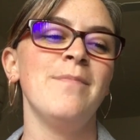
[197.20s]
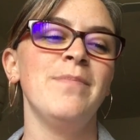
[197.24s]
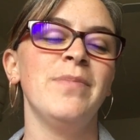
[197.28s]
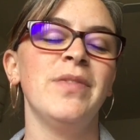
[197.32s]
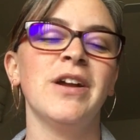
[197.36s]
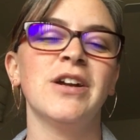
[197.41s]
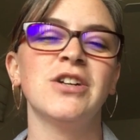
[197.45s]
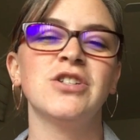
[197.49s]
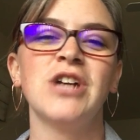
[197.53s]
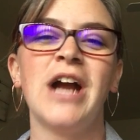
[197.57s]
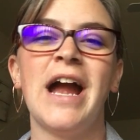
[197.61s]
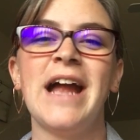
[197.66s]

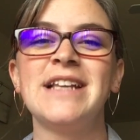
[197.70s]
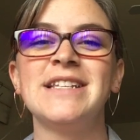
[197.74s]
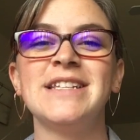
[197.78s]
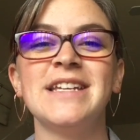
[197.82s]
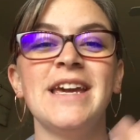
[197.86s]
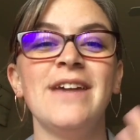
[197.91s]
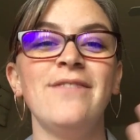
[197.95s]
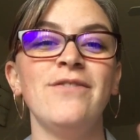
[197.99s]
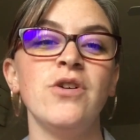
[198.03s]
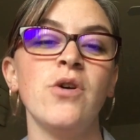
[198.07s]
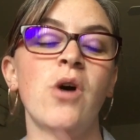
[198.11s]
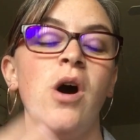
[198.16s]
They're trying to
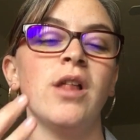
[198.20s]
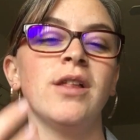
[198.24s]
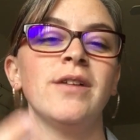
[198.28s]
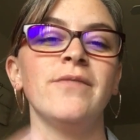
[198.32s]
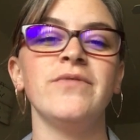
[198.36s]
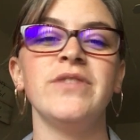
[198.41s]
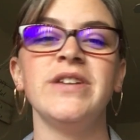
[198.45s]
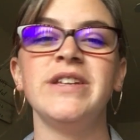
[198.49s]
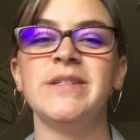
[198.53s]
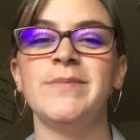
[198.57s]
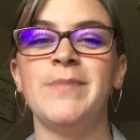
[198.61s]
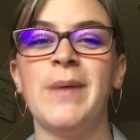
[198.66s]
give you all of
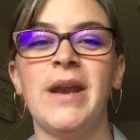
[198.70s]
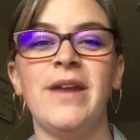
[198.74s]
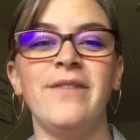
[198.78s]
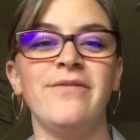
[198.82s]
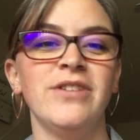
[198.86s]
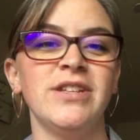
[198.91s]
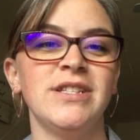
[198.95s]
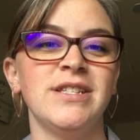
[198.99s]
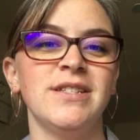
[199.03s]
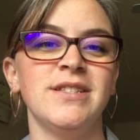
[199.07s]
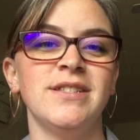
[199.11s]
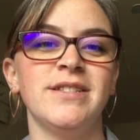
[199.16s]
these
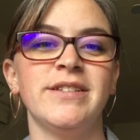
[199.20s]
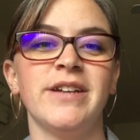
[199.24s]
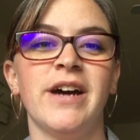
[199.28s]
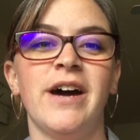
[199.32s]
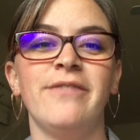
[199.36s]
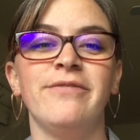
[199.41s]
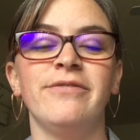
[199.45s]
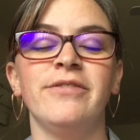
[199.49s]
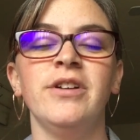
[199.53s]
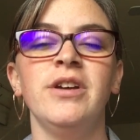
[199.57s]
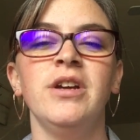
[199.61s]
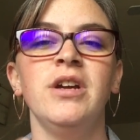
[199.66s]
benefits and
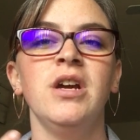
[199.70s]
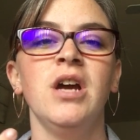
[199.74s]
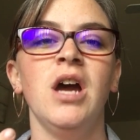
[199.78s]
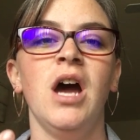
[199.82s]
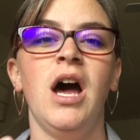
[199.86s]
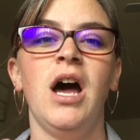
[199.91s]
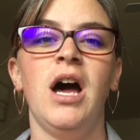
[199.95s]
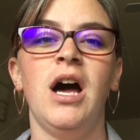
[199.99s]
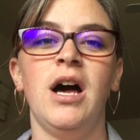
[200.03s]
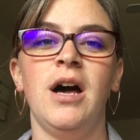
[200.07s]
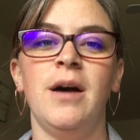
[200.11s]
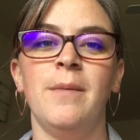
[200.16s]
stuff
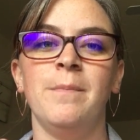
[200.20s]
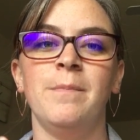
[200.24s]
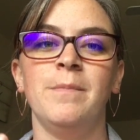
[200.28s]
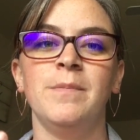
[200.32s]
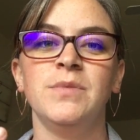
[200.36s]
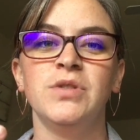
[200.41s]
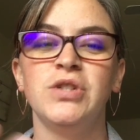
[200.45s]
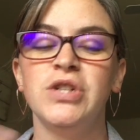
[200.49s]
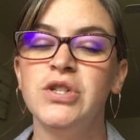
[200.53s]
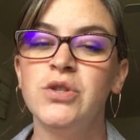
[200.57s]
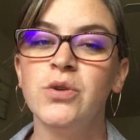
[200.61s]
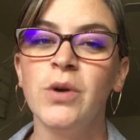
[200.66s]

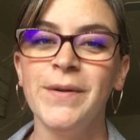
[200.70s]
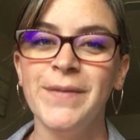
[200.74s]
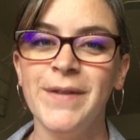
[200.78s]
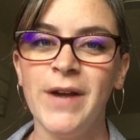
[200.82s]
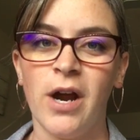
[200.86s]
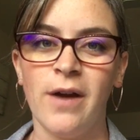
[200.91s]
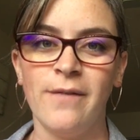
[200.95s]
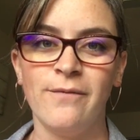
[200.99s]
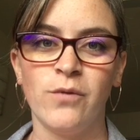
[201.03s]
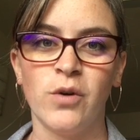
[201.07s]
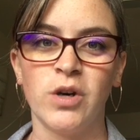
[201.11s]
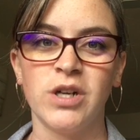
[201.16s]
to join the
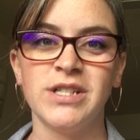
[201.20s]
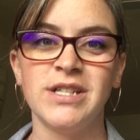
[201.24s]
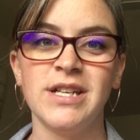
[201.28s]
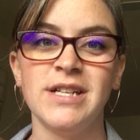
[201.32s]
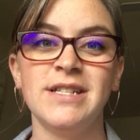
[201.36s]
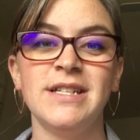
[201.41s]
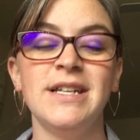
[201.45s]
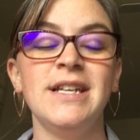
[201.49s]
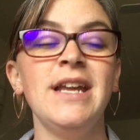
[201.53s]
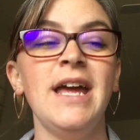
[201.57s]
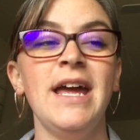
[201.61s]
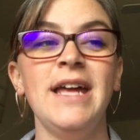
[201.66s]
armed
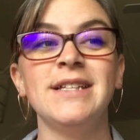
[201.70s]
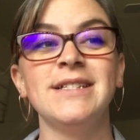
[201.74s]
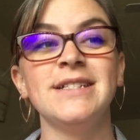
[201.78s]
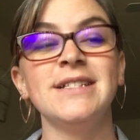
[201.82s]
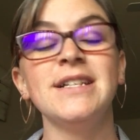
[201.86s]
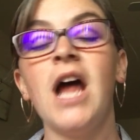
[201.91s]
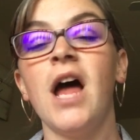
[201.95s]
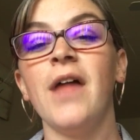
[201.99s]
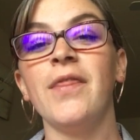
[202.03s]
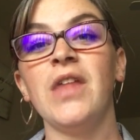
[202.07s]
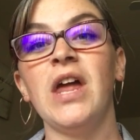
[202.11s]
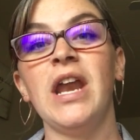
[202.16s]
forces. And it's
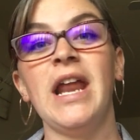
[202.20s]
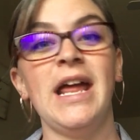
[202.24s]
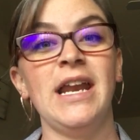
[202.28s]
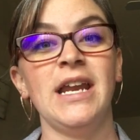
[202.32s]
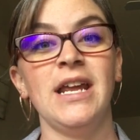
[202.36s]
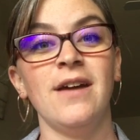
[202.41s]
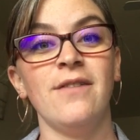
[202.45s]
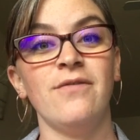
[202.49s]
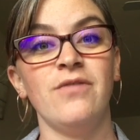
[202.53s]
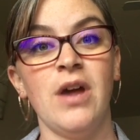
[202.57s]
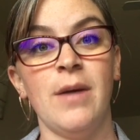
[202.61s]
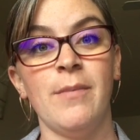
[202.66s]
not that
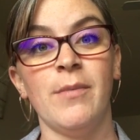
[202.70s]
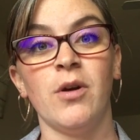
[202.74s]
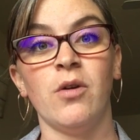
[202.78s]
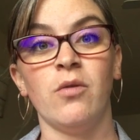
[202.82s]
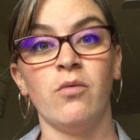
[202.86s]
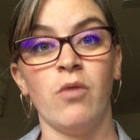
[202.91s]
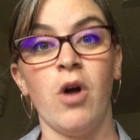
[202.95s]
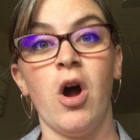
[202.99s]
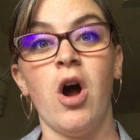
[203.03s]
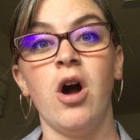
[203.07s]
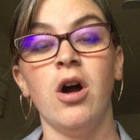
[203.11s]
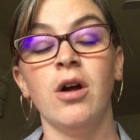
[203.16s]
any of them are
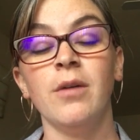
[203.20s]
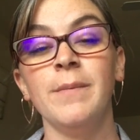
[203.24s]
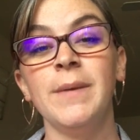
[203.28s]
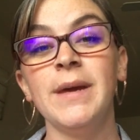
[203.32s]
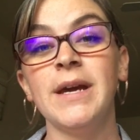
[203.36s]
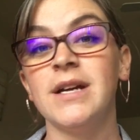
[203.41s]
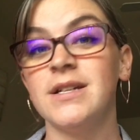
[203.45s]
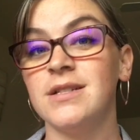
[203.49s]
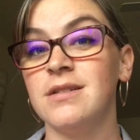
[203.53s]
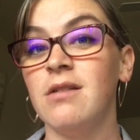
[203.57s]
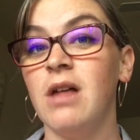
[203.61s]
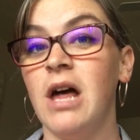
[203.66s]
wrong,
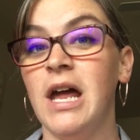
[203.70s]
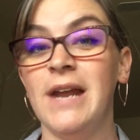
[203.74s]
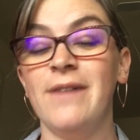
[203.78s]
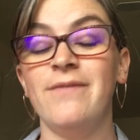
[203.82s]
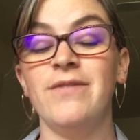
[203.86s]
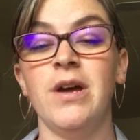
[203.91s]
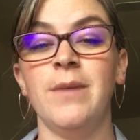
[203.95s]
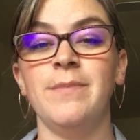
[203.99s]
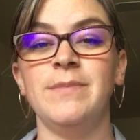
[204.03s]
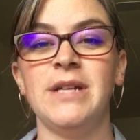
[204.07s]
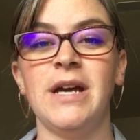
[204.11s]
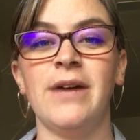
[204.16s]
because a lot of
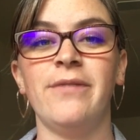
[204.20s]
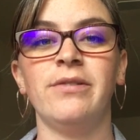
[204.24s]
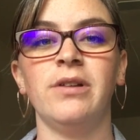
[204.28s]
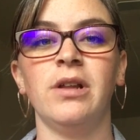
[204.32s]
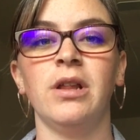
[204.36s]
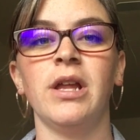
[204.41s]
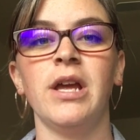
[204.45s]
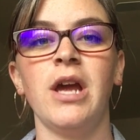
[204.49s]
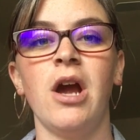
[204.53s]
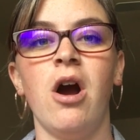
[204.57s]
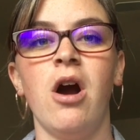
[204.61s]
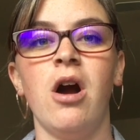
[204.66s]
them
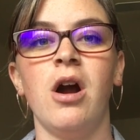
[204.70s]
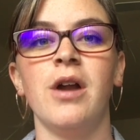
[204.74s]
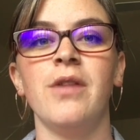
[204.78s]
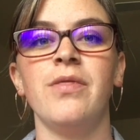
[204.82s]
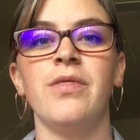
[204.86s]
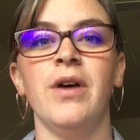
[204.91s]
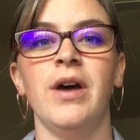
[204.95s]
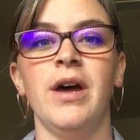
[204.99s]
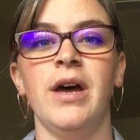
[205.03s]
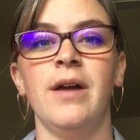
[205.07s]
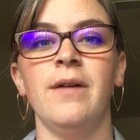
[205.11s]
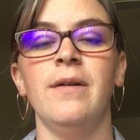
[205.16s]
definitely are
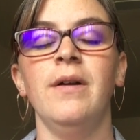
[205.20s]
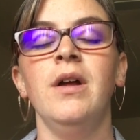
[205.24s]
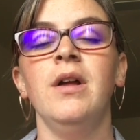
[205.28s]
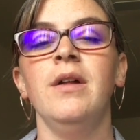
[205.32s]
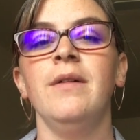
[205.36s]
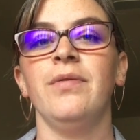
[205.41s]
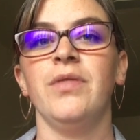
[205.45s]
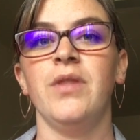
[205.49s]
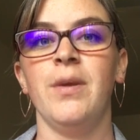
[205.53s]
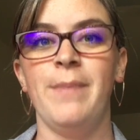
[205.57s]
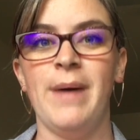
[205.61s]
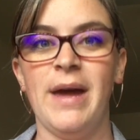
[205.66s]
the
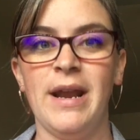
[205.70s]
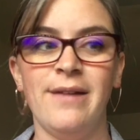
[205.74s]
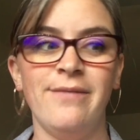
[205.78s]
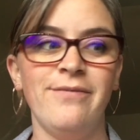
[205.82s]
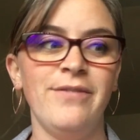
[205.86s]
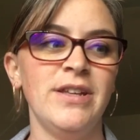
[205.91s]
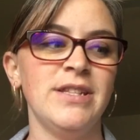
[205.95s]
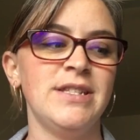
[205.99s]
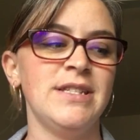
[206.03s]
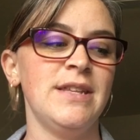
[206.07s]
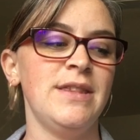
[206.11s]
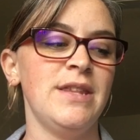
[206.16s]

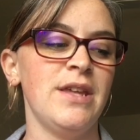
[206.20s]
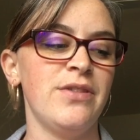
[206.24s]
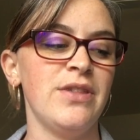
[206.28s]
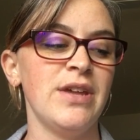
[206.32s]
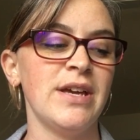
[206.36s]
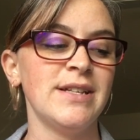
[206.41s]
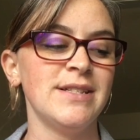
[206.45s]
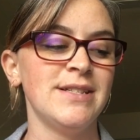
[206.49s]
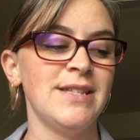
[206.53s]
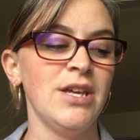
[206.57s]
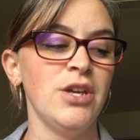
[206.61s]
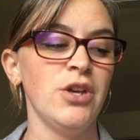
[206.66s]
benefits and the
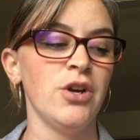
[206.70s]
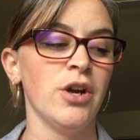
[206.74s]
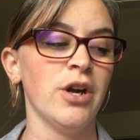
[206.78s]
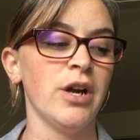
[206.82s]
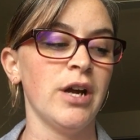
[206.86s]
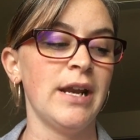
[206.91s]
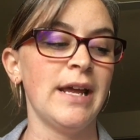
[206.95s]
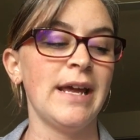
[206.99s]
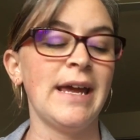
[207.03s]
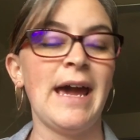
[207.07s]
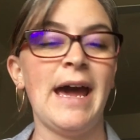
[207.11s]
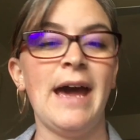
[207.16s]
things that you're
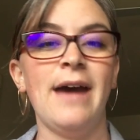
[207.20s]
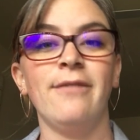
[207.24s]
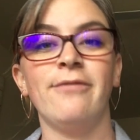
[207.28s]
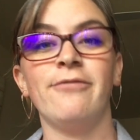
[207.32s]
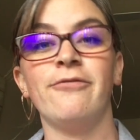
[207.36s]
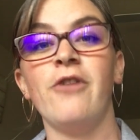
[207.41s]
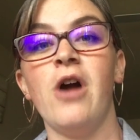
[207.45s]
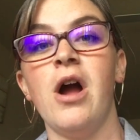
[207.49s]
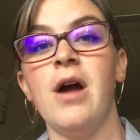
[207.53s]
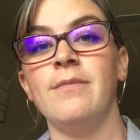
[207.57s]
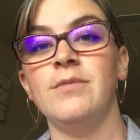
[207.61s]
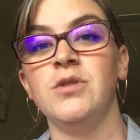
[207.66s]
going to get
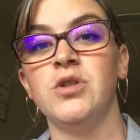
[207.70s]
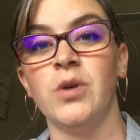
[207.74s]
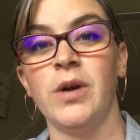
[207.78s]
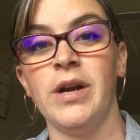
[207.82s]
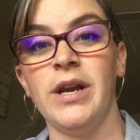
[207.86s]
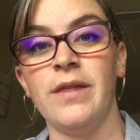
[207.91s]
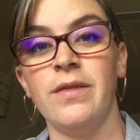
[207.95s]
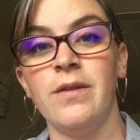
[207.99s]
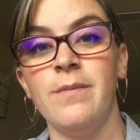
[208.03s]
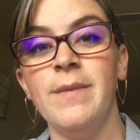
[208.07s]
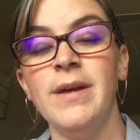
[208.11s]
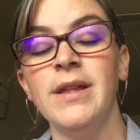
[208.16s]
from
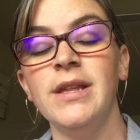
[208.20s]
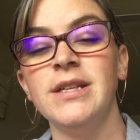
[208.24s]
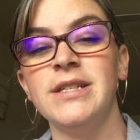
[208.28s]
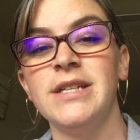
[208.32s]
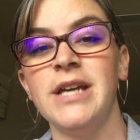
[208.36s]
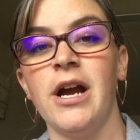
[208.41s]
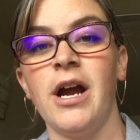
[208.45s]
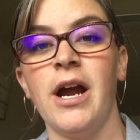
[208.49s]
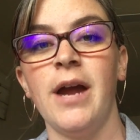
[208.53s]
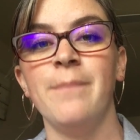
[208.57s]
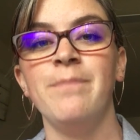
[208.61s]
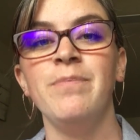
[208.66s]
joining the
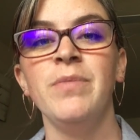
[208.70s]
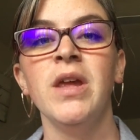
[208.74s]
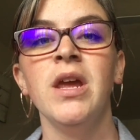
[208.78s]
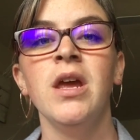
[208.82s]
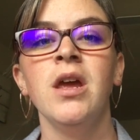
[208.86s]
military.